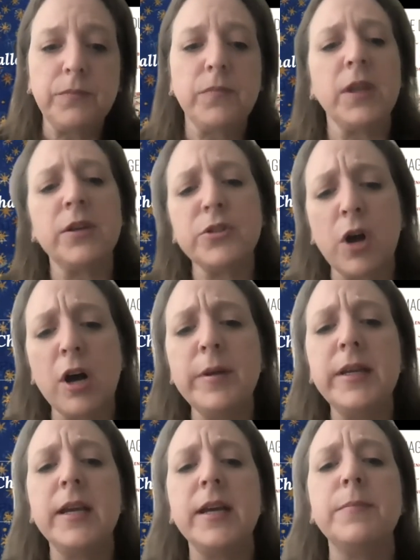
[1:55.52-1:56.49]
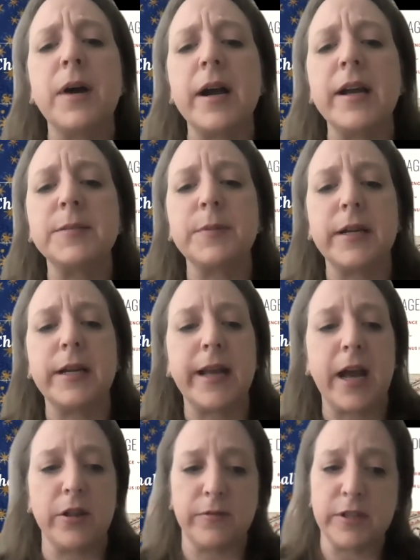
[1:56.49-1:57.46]
So I'll begin by explaining
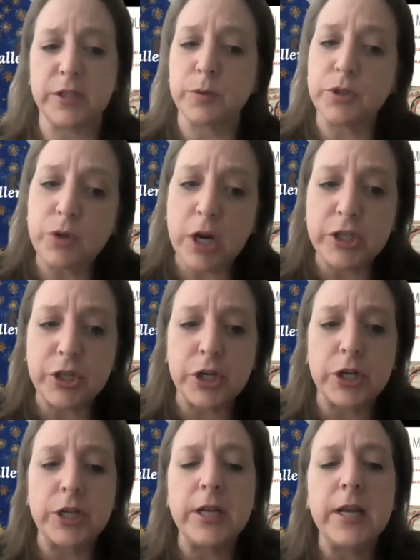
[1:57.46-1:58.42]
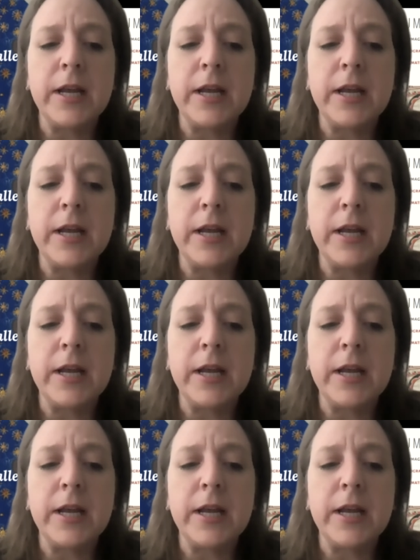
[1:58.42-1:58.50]
how the events were structured.